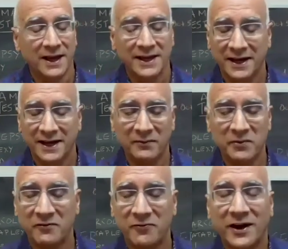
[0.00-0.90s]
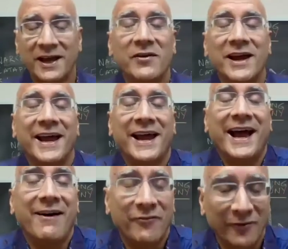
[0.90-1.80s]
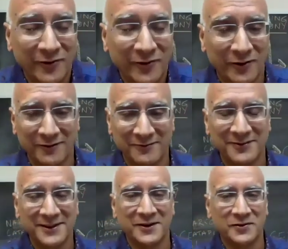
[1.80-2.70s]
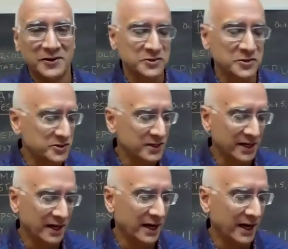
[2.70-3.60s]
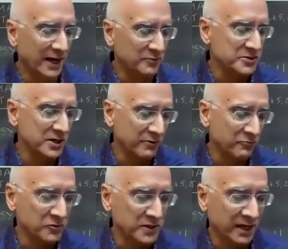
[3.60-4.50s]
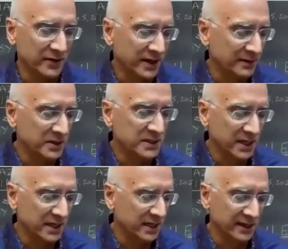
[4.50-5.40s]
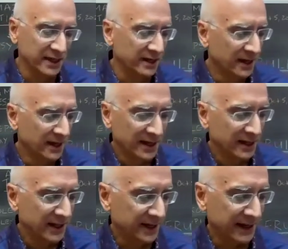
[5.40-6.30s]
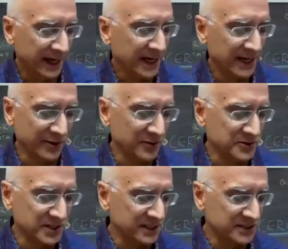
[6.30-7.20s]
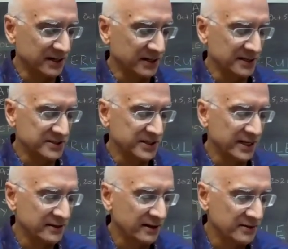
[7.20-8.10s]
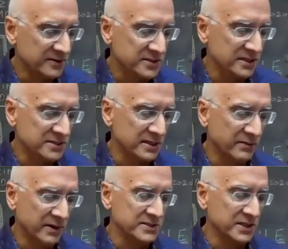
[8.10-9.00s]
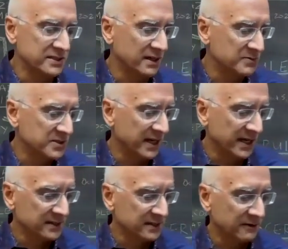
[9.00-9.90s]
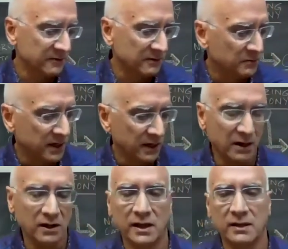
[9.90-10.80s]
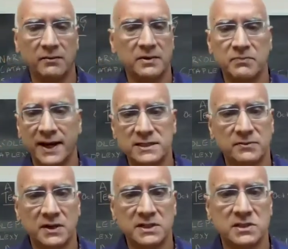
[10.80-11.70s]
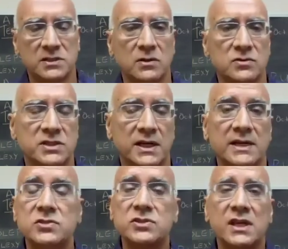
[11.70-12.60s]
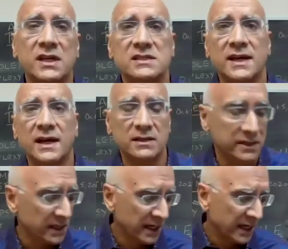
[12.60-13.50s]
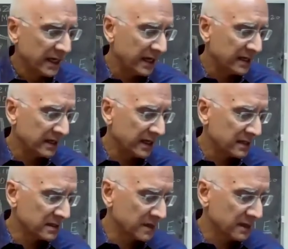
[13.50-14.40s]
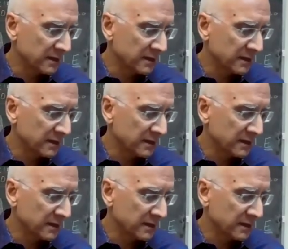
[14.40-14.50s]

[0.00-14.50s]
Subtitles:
yeah, I mean, if I even had half of your, you know, issues, I wrote down that I'd be taking, yeah, like 8 of those as active, stem enhance at a time, stay active, and all, you know, maximizing the dose. And as you said, exactly. And